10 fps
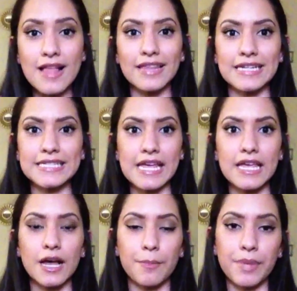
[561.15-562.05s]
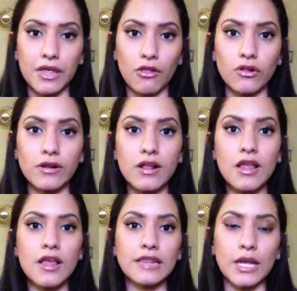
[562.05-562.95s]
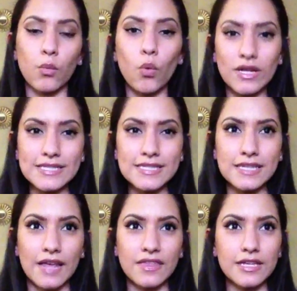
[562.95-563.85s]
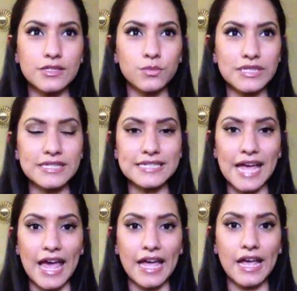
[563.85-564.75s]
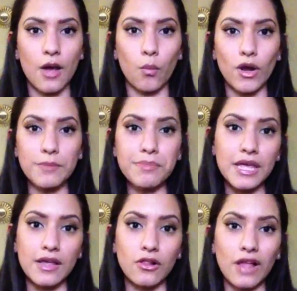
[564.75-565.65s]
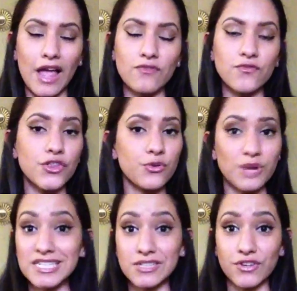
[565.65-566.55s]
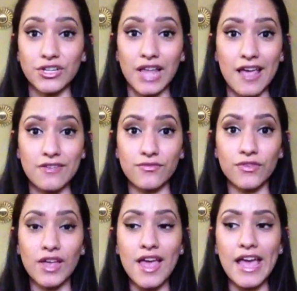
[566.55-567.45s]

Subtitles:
Like taking a pill, like I think it's once a day, one pill for the rest of your life.